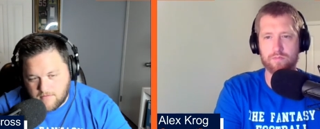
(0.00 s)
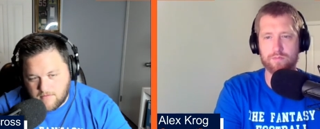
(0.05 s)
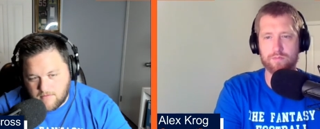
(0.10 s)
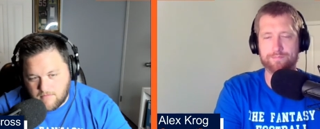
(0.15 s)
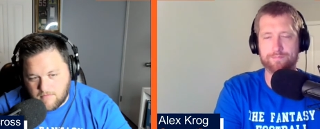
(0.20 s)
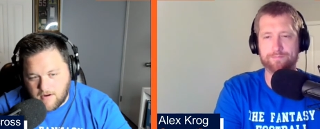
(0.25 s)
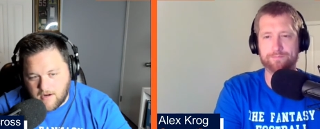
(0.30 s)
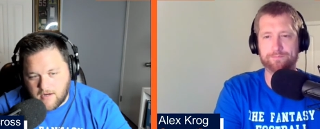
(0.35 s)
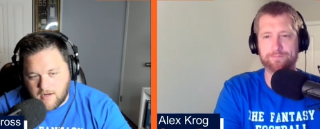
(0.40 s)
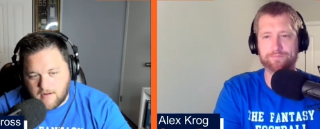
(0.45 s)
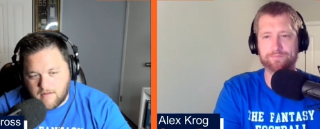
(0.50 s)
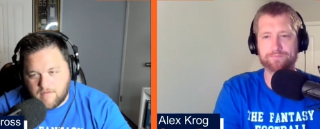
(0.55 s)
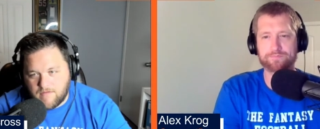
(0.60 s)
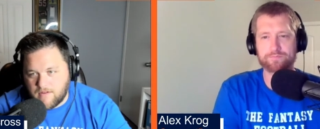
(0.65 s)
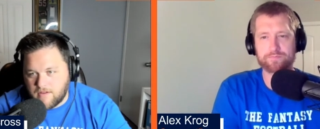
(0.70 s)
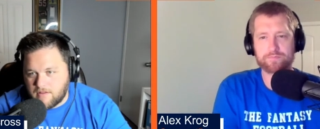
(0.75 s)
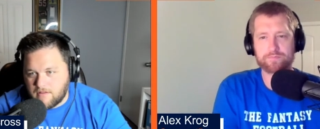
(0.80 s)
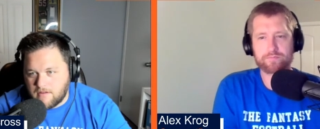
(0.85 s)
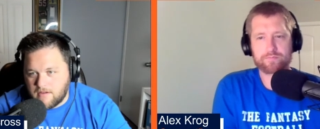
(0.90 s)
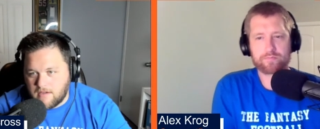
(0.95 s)
Speaker 1: Ryan
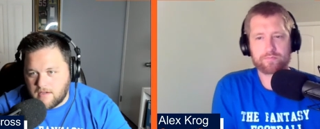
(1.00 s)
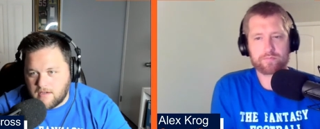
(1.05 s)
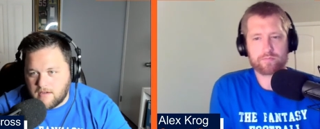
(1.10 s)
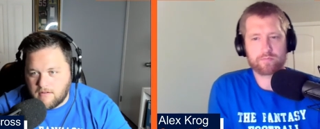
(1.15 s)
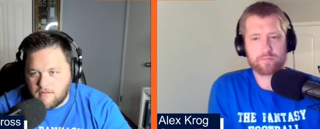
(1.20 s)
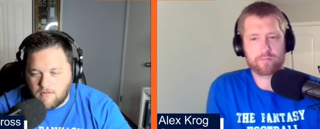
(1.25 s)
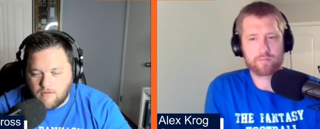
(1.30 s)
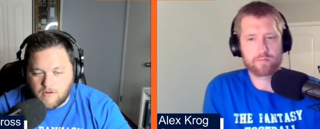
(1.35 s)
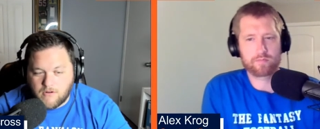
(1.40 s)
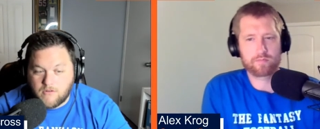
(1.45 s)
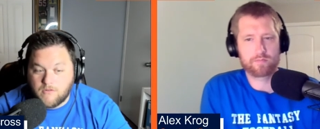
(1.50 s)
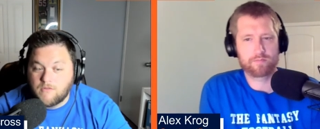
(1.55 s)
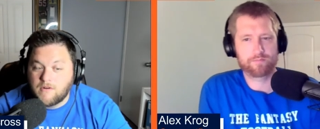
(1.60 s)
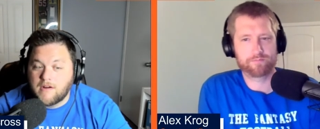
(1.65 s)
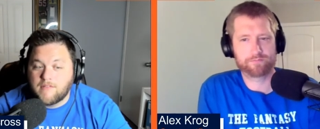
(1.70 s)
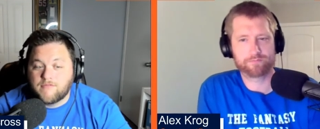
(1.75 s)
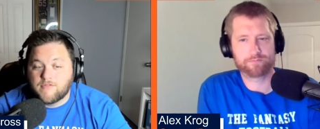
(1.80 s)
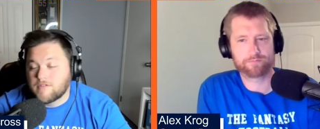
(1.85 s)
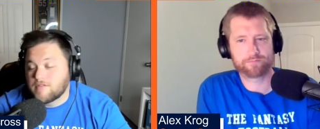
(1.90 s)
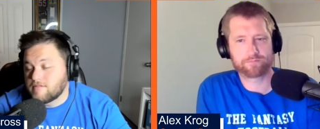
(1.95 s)
Finley or
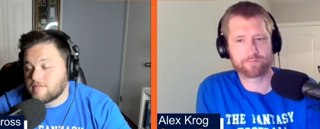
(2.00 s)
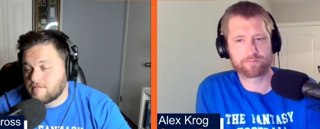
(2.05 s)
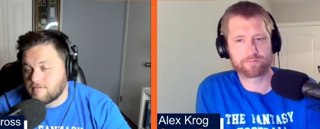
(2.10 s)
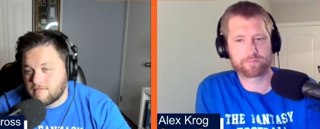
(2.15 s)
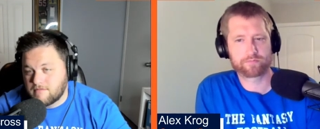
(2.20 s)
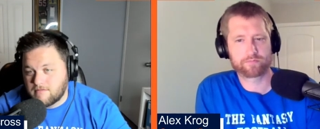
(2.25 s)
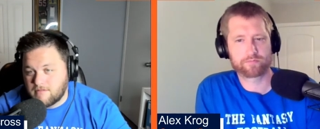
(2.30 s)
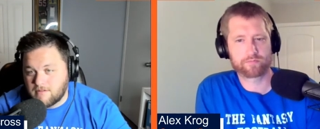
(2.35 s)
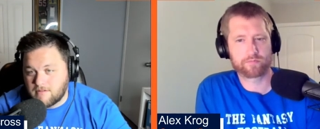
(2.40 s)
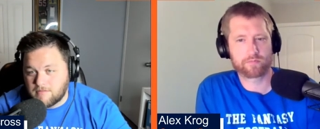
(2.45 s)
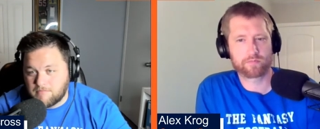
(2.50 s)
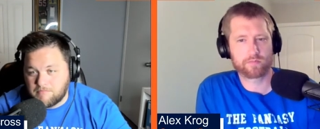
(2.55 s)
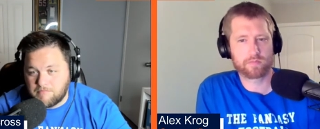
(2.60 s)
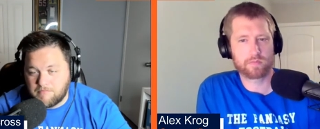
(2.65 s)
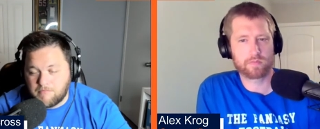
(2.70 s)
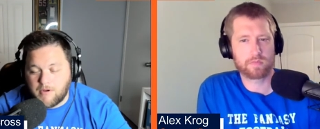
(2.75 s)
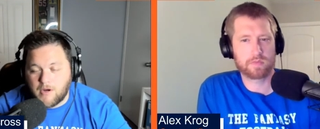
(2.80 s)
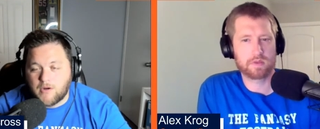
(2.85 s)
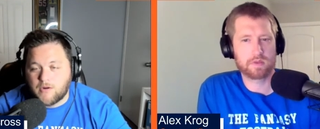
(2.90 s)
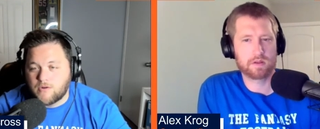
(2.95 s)
whoever the
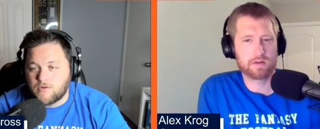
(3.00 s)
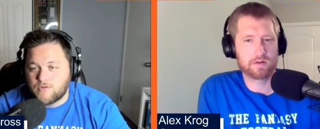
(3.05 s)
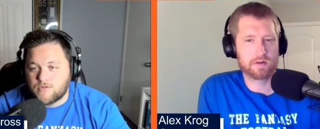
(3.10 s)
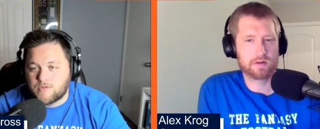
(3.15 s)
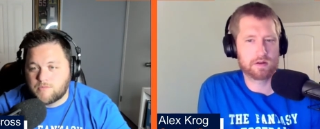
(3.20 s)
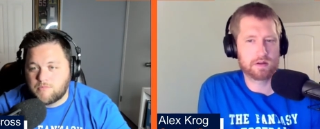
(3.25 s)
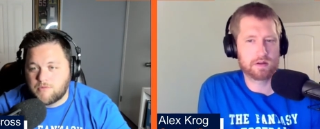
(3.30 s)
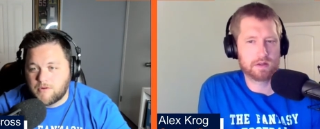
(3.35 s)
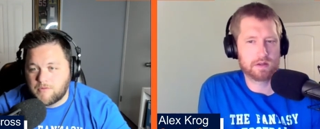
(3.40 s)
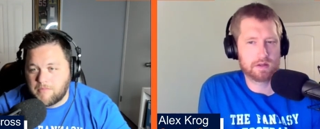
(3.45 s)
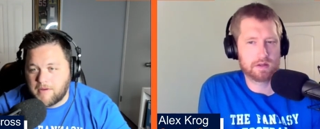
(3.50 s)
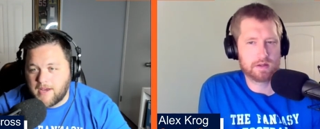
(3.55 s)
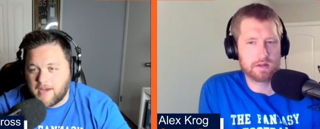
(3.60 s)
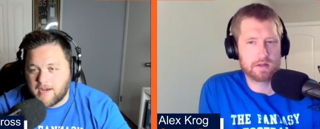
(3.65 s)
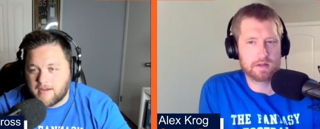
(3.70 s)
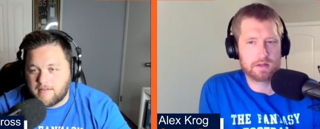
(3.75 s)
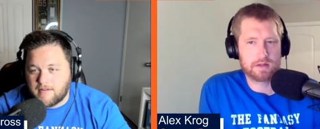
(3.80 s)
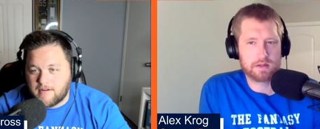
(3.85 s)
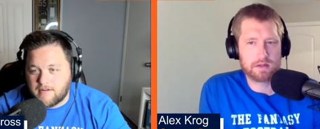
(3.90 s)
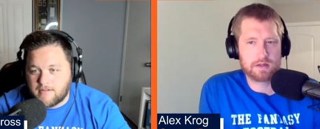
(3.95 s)
Bungles put
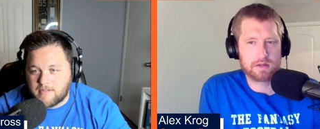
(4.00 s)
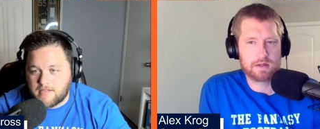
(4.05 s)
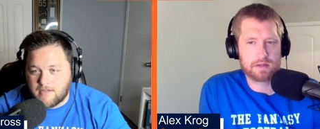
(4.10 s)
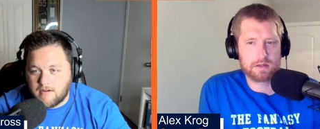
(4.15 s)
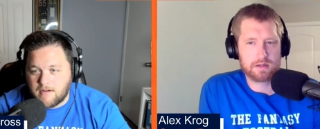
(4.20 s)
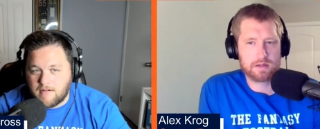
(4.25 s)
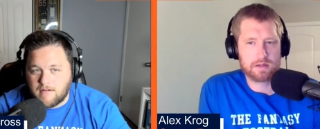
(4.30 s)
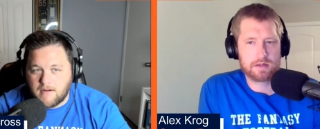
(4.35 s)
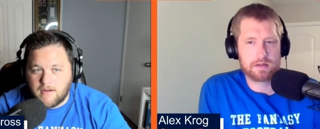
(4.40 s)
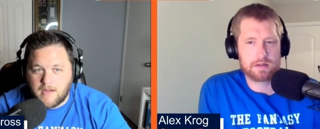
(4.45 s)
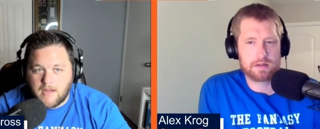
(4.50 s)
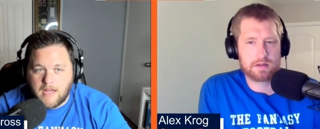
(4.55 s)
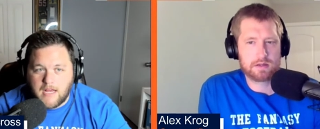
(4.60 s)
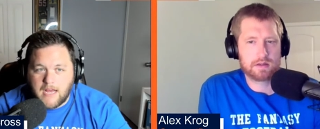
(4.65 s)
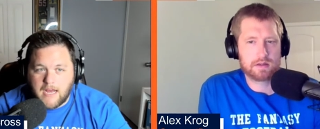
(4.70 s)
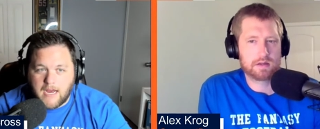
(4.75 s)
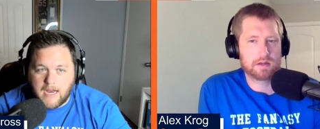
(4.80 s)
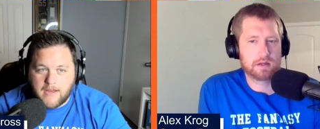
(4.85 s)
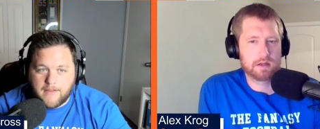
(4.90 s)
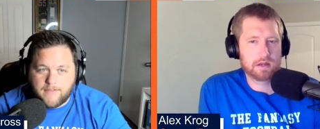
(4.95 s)
back there. So
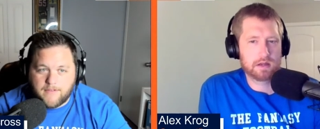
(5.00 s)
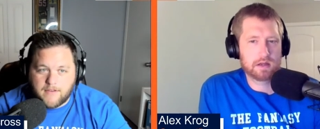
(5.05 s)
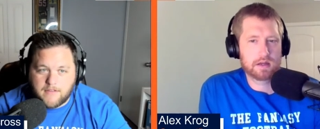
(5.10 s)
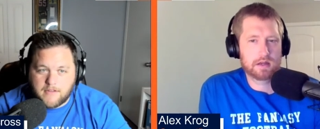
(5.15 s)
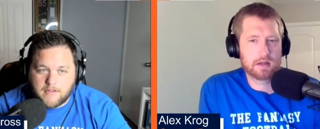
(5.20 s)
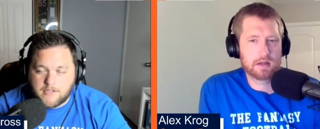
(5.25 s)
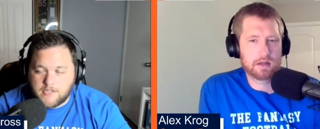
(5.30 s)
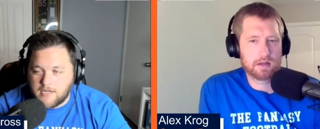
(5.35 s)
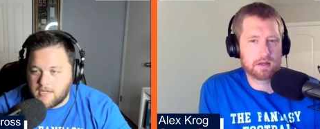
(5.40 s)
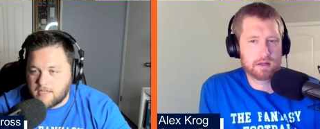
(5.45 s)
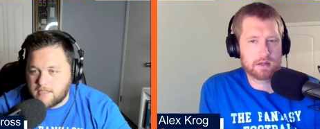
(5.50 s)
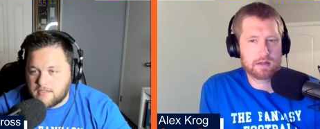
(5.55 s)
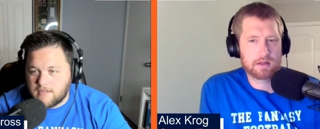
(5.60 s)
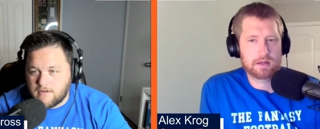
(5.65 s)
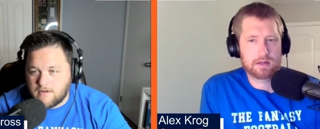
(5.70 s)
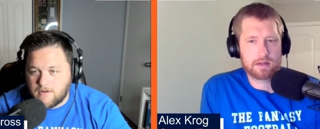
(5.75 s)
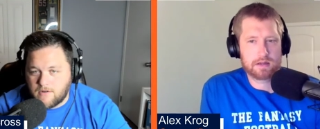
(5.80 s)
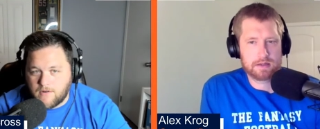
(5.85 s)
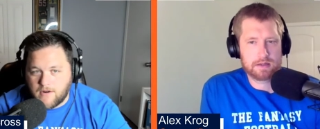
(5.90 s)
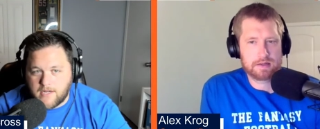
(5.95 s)
I think the Giants
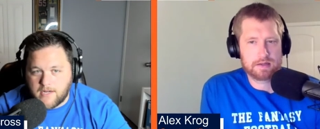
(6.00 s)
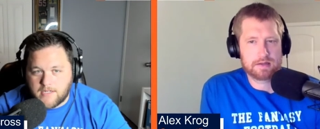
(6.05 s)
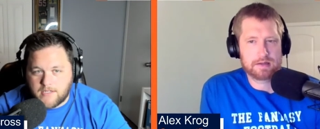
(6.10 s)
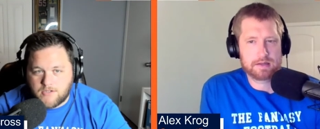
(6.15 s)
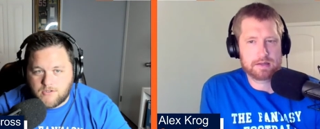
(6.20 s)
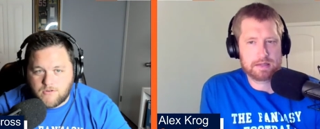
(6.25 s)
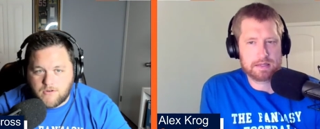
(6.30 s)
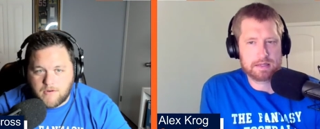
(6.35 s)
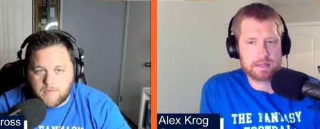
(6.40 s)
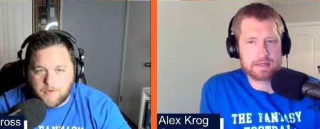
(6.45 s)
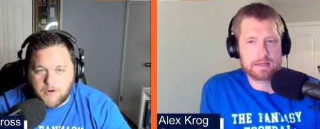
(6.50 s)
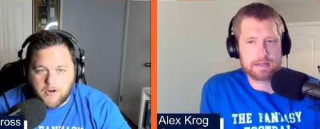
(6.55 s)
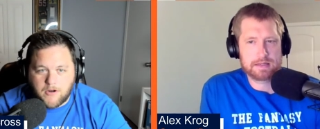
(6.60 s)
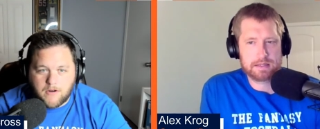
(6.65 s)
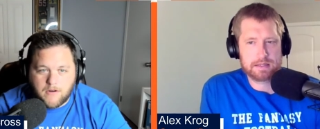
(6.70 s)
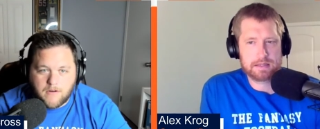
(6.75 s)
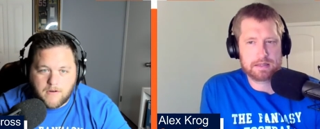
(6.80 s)
are a great streamer.